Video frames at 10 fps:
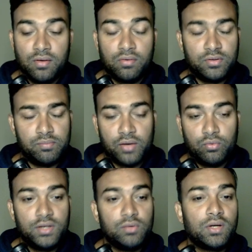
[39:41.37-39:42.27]

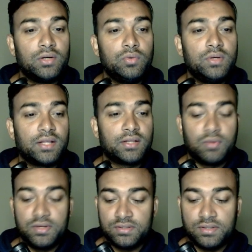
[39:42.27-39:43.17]
manually you can do it,
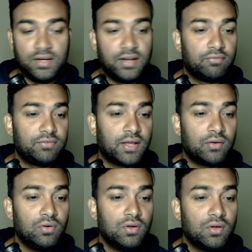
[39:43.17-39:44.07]
otherwise left
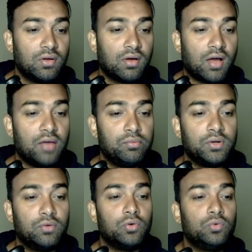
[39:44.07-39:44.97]
arrow, I
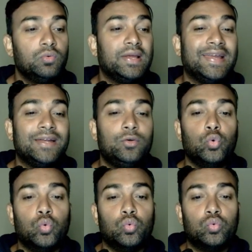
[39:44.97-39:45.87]
will go to
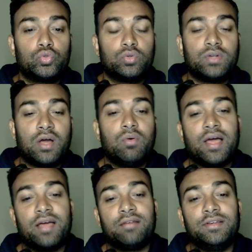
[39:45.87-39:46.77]
A2. So now
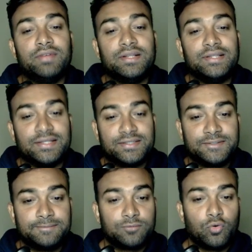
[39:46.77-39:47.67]
I have given
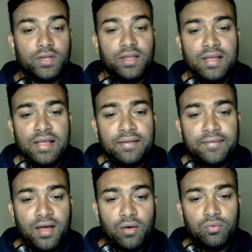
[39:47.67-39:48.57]
this. Okay,
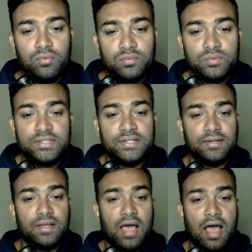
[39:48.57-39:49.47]
now see,
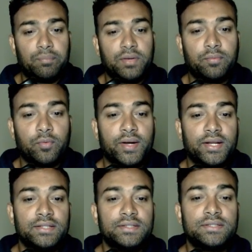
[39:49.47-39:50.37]
after providing